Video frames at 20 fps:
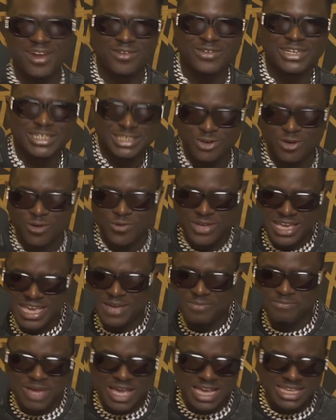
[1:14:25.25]
So
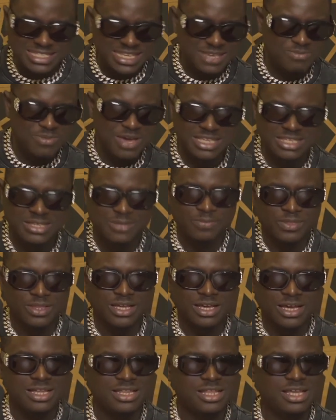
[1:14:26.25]
it makes. You
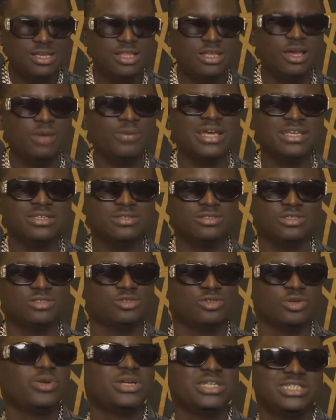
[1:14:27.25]
know, like
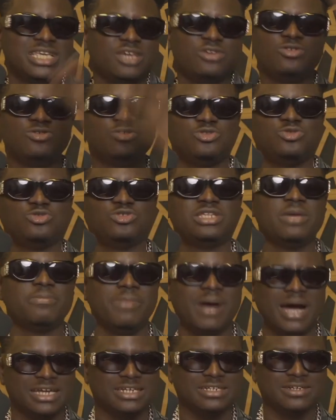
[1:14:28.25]
somebody saying you the
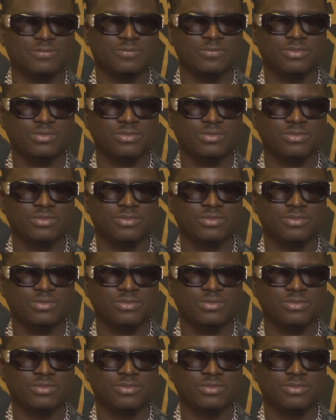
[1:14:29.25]
mad.